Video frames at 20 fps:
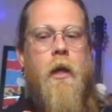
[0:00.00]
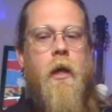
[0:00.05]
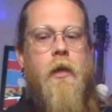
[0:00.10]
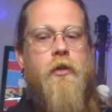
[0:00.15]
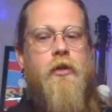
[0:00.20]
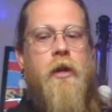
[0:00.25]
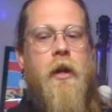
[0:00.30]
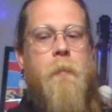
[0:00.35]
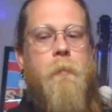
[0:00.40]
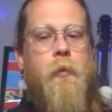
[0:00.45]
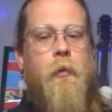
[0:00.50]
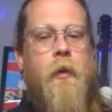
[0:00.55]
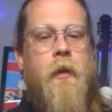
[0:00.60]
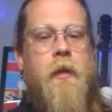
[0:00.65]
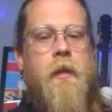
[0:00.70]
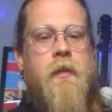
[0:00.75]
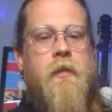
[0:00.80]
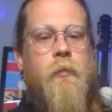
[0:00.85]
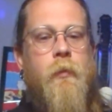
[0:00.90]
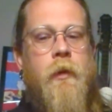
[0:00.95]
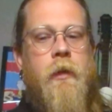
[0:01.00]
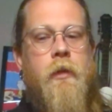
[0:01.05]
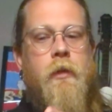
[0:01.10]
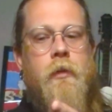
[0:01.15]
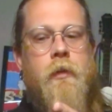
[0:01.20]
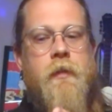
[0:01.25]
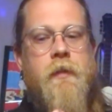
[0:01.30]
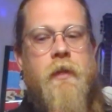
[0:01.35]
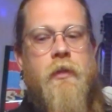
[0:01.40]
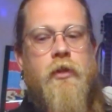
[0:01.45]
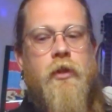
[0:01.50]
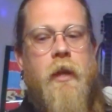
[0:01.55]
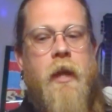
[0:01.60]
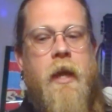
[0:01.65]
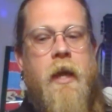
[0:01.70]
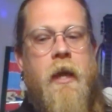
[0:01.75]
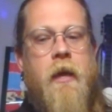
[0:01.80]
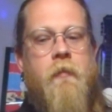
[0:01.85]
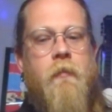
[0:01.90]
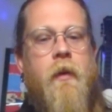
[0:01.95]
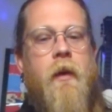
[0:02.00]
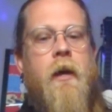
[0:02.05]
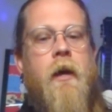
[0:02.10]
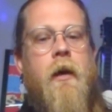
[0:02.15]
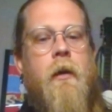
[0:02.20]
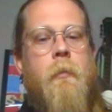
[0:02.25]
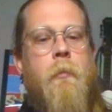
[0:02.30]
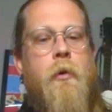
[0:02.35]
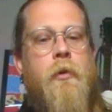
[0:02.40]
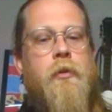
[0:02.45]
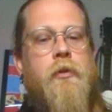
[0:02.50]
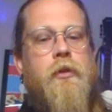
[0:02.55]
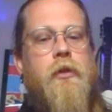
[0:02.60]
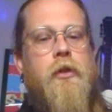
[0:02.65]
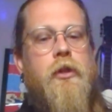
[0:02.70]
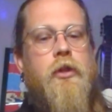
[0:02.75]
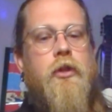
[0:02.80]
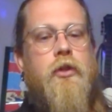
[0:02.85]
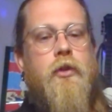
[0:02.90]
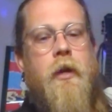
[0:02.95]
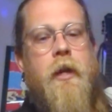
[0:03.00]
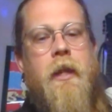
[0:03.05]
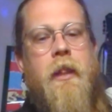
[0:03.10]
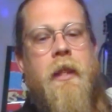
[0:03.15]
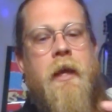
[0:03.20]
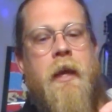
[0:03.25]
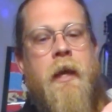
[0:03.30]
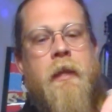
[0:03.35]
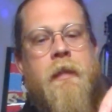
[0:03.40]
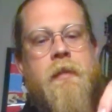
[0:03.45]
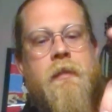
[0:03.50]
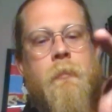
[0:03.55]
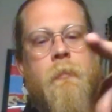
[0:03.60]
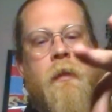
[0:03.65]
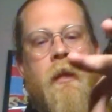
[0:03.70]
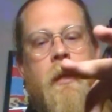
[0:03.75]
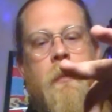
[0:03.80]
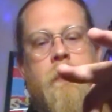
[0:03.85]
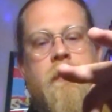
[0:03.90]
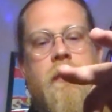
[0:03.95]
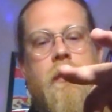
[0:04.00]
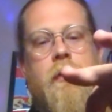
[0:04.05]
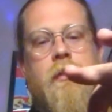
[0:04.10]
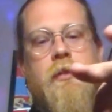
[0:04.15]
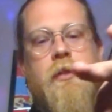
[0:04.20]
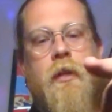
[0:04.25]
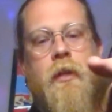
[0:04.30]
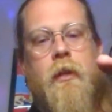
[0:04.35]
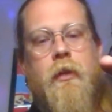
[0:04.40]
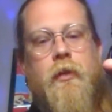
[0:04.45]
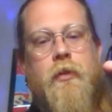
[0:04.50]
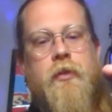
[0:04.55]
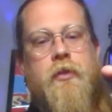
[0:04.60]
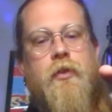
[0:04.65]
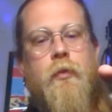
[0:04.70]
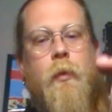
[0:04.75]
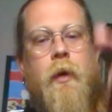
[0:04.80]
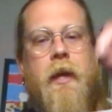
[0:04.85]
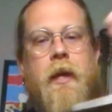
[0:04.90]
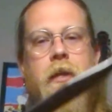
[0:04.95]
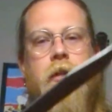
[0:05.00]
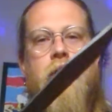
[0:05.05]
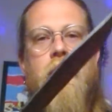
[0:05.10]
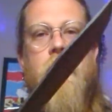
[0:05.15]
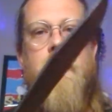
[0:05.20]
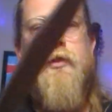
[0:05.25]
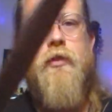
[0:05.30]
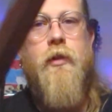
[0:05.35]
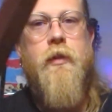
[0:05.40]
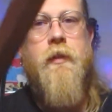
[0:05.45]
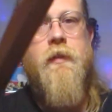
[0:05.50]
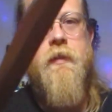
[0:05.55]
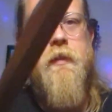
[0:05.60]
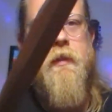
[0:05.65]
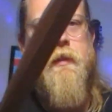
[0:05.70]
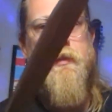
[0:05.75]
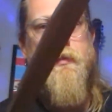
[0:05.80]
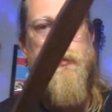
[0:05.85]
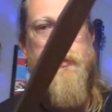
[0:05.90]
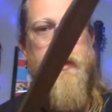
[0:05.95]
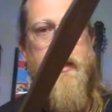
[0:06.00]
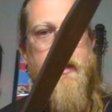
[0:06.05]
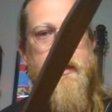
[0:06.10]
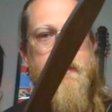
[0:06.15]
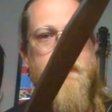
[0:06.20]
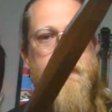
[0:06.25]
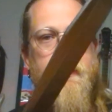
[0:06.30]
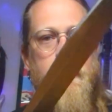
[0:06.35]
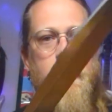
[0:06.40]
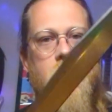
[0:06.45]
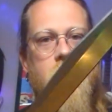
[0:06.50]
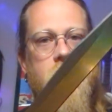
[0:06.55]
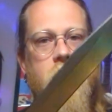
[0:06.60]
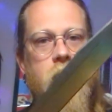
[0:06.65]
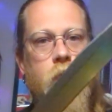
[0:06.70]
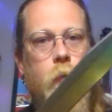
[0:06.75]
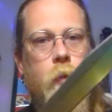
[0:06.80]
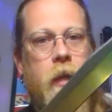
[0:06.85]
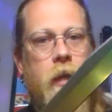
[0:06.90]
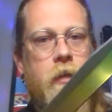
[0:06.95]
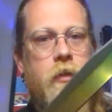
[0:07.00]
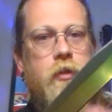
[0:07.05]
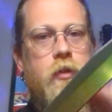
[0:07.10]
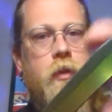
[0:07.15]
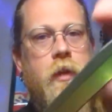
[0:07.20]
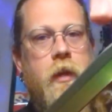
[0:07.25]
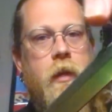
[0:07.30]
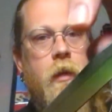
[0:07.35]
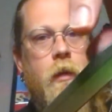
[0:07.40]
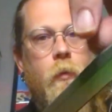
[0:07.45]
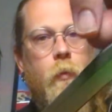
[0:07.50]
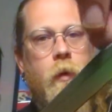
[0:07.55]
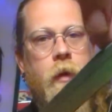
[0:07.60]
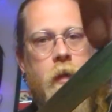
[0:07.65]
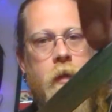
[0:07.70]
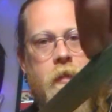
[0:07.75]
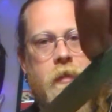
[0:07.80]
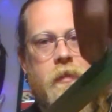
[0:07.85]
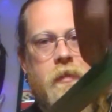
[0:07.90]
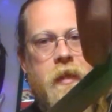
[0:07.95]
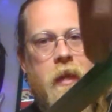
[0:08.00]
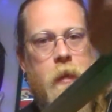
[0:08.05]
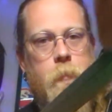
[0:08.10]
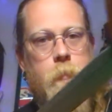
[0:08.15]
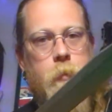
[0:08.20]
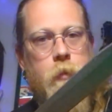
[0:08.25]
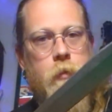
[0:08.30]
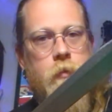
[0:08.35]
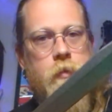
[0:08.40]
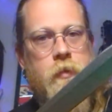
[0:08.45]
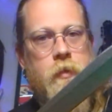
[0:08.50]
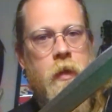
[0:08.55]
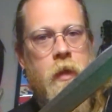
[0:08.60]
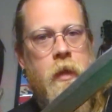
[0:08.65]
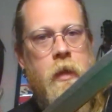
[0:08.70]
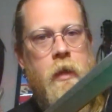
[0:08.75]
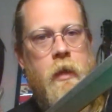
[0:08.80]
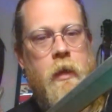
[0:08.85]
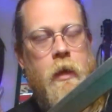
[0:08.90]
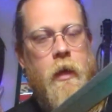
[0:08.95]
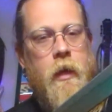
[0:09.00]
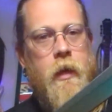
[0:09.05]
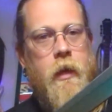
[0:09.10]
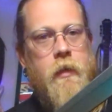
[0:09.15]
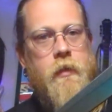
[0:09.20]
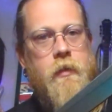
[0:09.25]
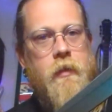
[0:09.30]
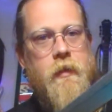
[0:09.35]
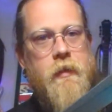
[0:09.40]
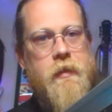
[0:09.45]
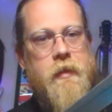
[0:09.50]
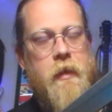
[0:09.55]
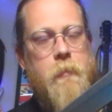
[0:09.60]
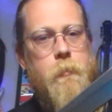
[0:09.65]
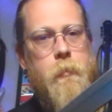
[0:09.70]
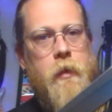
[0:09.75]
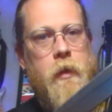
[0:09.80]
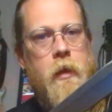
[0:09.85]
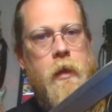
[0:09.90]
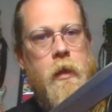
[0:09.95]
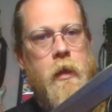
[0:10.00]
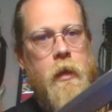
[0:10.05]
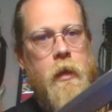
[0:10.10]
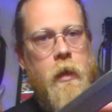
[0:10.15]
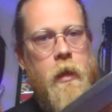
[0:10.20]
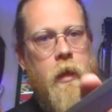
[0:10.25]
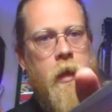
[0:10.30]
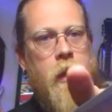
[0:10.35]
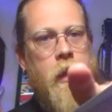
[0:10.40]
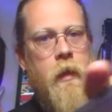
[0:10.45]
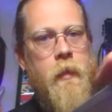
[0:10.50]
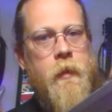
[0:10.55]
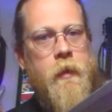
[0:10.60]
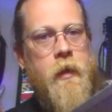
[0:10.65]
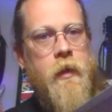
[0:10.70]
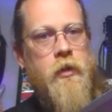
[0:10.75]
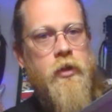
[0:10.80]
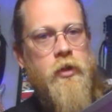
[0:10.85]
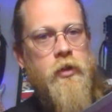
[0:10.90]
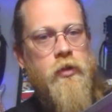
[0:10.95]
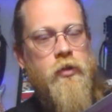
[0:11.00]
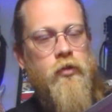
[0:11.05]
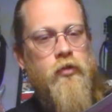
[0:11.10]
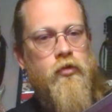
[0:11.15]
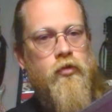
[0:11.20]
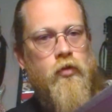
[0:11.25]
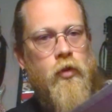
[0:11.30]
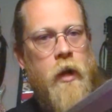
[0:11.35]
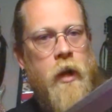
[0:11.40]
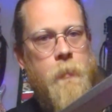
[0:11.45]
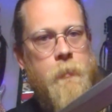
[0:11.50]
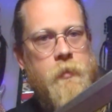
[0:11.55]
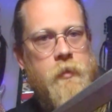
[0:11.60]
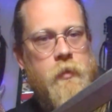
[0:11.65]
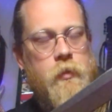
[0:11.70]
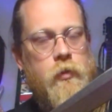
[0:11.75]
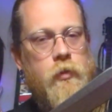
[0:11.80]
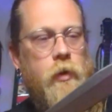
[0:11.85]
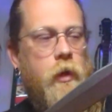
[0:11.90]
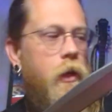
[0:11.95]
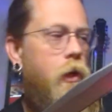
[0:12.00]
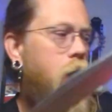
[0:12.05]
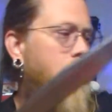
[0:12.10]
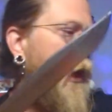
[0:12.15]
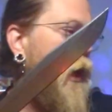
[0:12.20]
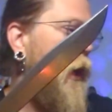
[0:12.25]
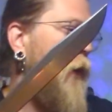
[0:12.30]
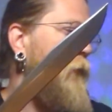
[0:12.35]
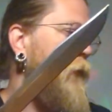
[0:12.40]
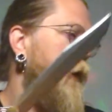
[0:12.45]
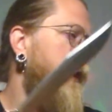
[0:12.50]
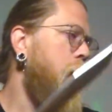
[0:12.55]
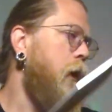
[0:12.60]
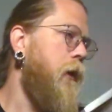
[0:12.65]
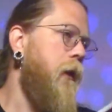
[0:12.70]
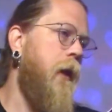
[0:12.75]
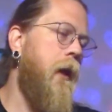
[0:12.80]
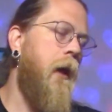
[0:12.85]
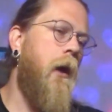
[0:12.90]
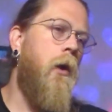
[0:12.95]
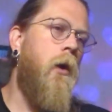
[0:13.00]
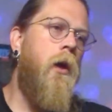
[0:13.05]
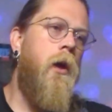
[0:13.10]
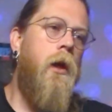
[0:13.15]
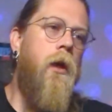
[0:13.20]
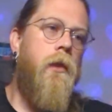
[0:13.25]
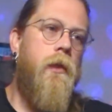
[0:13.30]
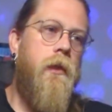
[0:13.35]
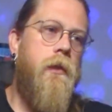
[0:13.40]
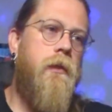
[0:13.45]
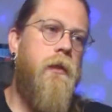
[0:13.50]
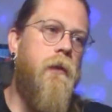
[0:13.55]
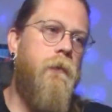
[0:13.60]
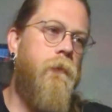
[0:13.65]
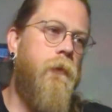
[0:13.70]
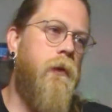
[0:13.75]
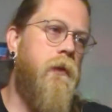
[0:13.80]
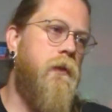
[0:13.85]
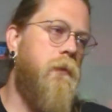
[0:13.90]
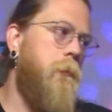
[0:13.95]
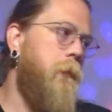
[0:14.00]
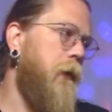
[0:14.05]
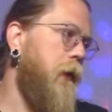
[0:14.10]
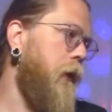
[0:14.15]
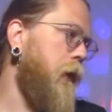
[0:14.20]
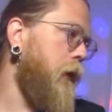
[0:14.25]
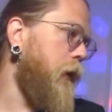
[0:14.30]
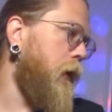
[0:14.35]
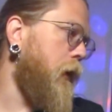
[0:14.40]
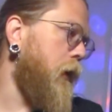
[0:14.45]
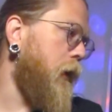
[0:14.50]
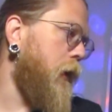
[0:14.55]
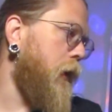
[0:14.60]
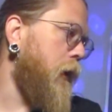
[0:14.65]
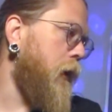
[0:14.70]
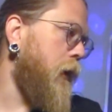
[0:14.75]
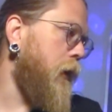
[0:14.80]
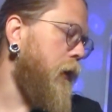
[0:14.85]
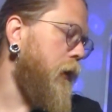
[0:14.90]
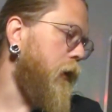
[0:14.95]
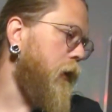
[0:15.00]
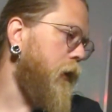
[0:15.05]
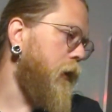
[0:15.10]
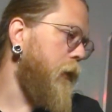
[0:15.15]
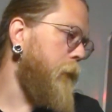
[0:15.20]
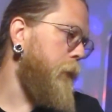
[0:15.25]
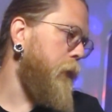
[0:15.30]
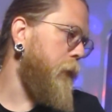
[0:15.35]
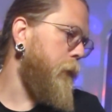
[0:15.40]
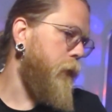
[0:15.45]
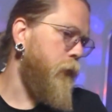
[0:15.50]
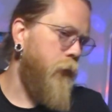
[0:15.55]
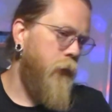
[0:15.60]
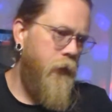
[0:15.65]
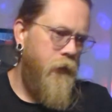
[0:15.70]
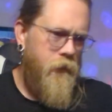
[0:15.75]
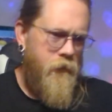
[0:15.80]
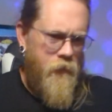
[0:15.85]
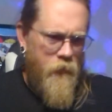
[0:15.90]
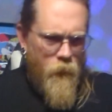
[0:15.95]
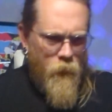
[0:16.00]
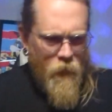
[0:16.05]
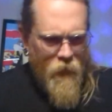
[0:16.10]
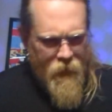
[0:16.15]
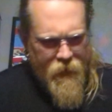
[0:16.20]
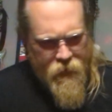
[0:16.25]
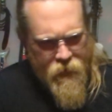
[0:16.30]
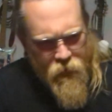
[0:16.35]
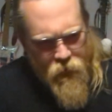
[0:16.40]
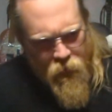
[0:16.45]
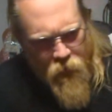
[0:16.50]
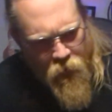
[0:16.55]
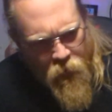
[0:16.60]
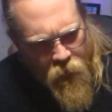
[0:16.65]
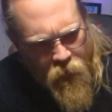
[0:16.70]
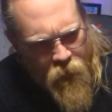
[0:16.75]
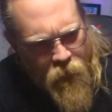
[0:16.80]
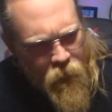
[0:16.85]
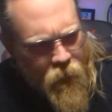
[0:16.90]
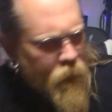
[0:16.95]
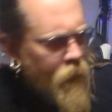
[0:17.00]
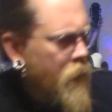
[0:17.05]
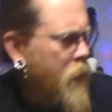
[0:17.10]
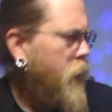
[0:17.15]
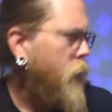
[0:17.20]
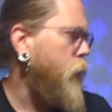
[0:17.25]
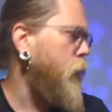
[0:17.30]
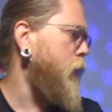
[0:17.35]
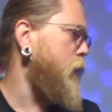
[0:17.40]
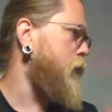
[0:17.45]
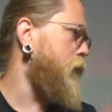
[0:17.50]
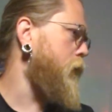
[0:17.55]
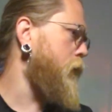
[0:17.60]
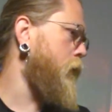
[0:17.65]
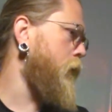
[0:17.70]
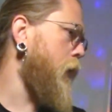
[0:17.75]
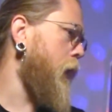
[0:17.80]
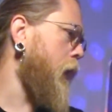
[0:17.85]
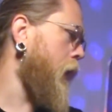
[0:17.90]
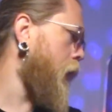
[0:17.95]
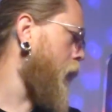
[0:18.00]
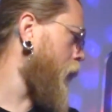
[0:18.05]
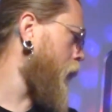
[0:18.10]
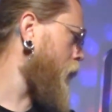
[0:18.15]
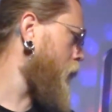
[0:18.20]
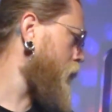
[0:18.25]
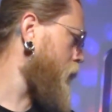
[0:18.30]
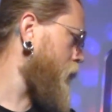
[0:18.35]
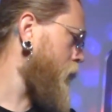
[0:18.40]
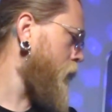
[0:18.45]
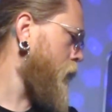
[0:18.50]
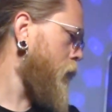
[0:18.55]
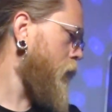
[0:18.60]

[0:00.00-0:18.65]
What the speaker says: drop point is when you essentially have a mostly straight line. Sometimes there's a little swedge. As you can see, this one has a swedge there where it tapers to the tip, and then it just drops straight off. Now, the difference being the clip point, which we do have,